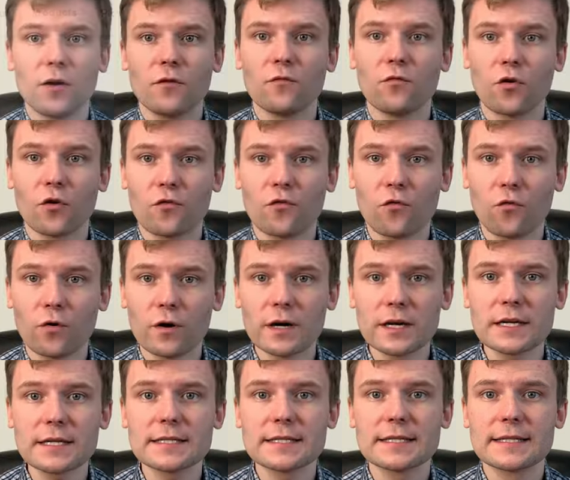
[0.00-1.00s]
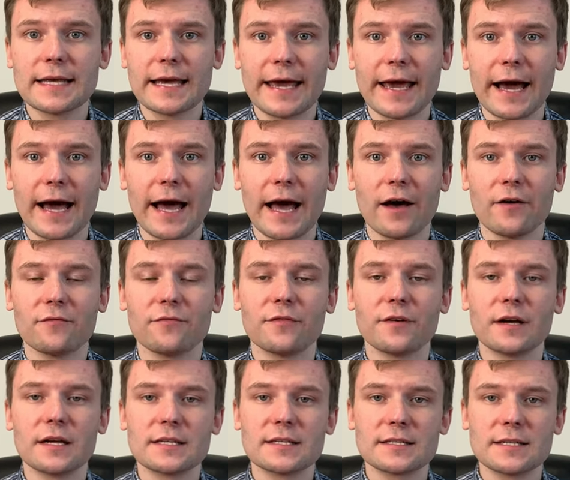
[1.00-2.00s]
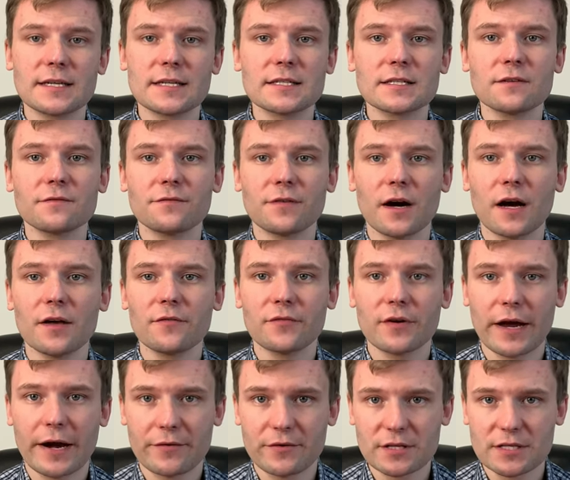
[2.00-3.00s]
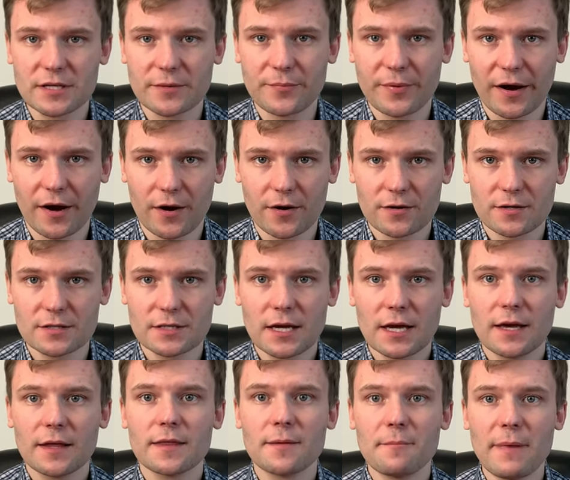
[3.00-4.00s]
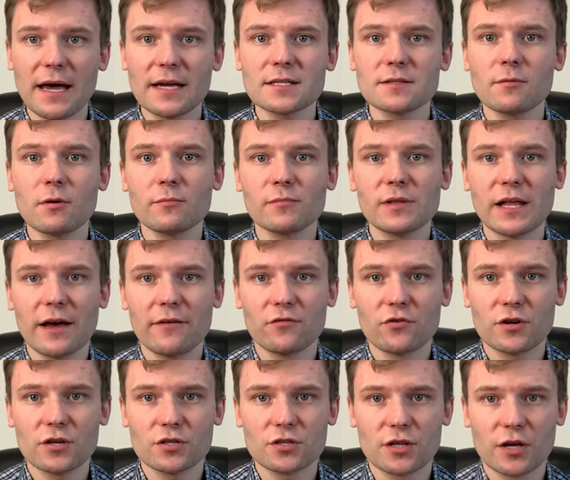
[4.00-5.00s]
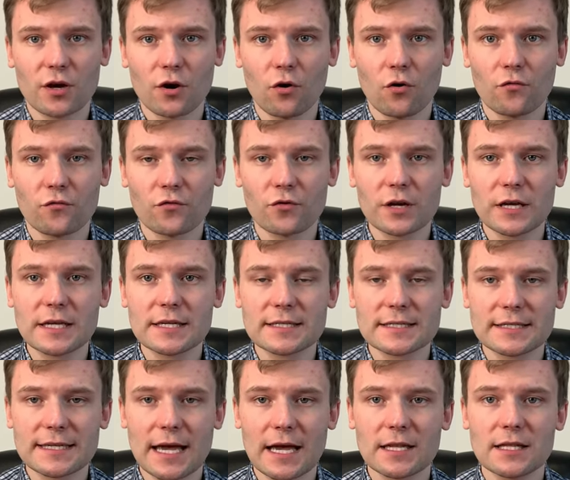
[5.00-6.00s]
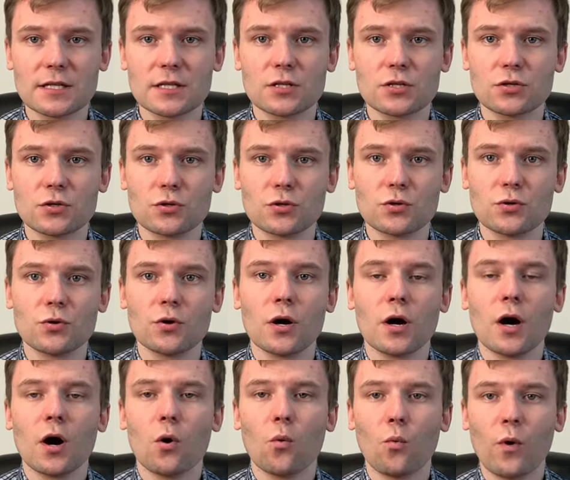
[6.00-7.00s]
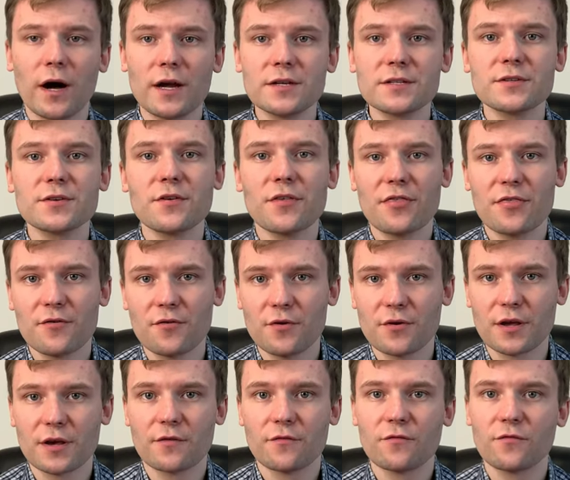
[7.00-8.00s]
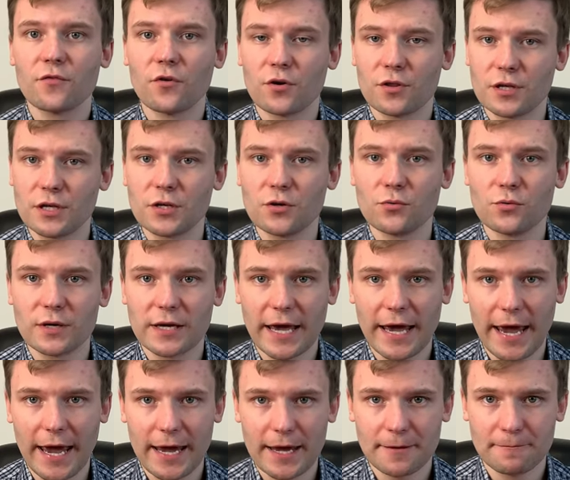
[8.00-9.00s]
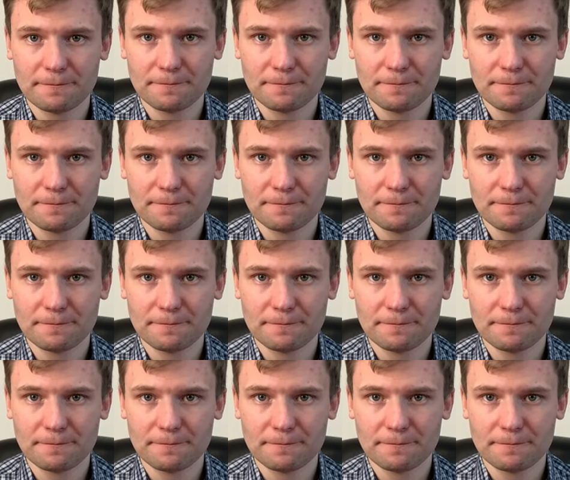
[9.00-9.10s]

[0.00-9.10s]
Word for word: For forex, they have uh, 65 currency pairs. The maximum leverage they offer is set to 1 to 30 for the UK.